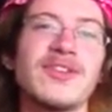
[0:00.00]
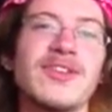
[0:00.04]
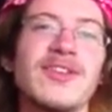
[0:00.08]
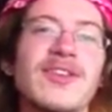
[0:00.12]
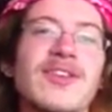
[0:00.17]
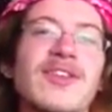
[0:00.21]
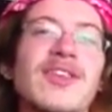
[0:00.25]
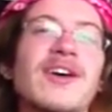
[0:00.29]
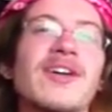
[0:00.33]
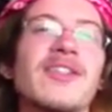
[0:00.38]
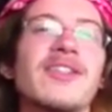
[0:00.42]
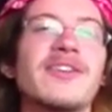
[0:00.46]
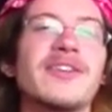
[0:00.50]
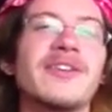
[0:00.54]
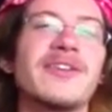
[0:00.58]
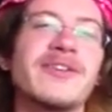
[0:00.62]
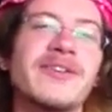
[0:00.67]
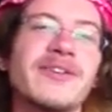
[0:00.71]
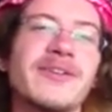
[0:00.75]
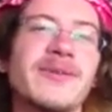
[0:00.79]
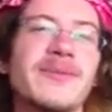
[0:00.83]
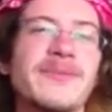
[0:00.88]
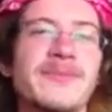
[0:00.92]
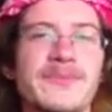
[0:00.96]

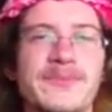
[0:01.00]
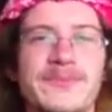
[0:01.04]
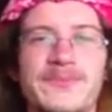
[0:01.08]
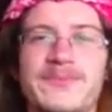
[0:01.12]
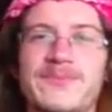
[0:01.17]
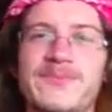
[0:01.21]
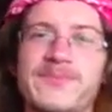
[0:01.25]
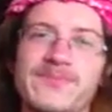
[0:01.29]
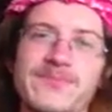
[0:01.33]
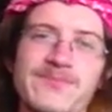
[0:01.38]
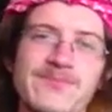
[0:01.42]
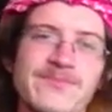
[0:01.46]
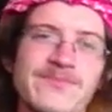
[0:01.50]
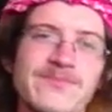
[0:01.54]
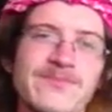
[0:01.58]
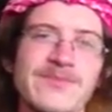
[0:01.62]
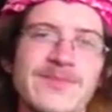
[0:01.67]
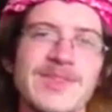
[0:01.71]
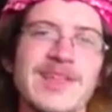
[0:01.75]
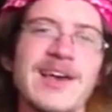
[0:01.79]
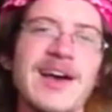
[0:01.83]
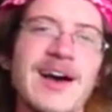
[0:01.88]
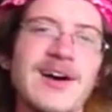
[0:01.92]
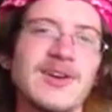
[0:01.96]
another
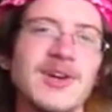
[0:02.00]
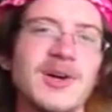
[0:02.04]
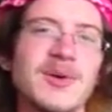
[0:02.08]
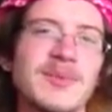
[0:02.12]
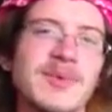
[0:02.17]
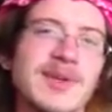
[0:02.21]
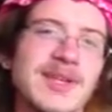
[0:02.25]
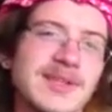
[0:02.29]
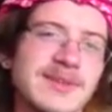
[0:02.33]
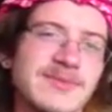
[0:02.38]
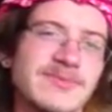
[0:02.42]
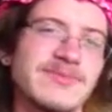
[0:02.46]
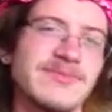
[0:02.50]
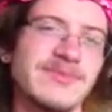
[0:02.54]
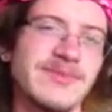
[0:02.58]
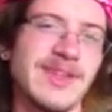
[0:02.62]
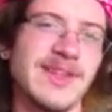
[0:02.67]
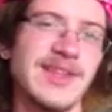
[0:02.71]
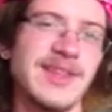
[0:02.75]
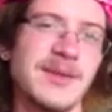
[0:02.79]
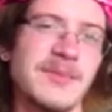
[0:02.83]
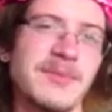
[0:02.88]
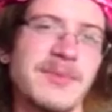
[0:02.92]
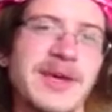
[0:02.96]
element
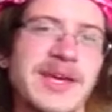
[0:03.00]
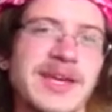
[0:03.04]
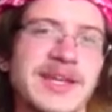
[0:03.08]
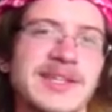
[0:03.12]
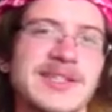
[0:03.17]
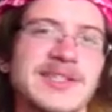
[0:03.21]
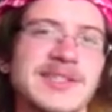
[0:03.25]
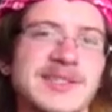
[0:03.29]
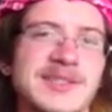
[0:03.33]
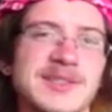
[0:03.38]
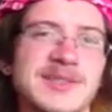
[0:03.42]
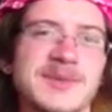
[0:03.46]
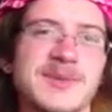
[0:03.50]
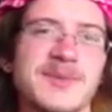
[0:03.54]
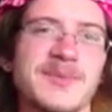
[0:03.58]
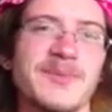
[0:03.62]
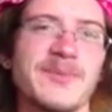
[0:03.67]
in the mix.